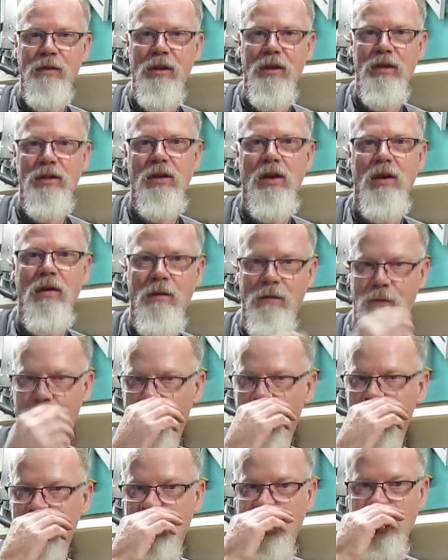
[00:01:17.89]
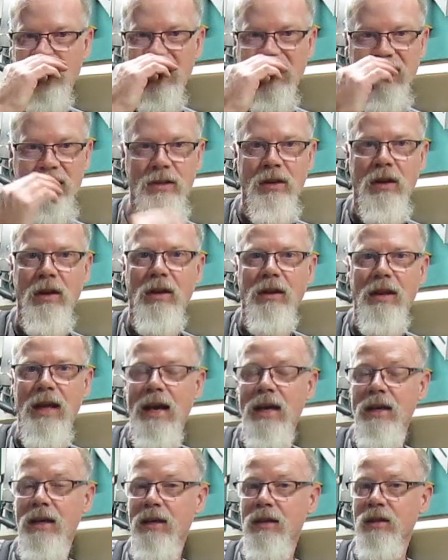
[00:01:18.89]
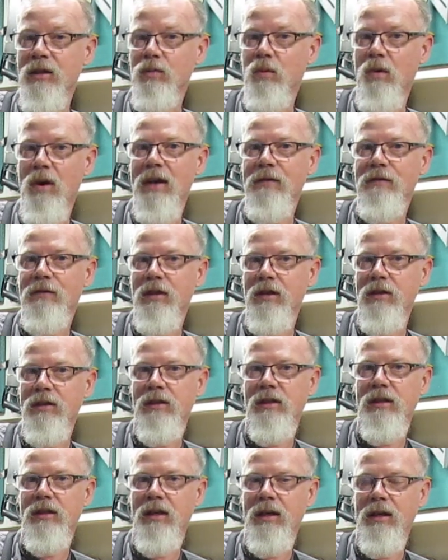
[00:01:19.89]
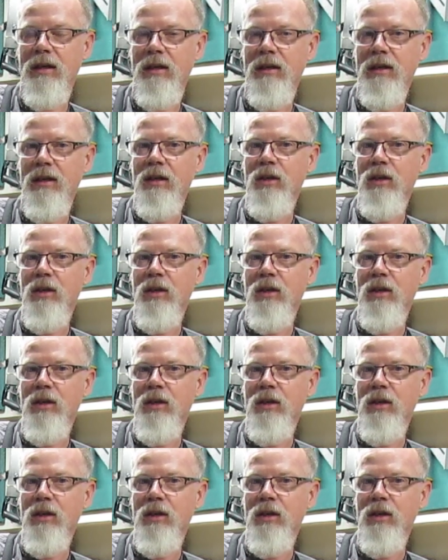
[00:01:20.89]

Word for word: does all the forging, does all of that, and his wife does the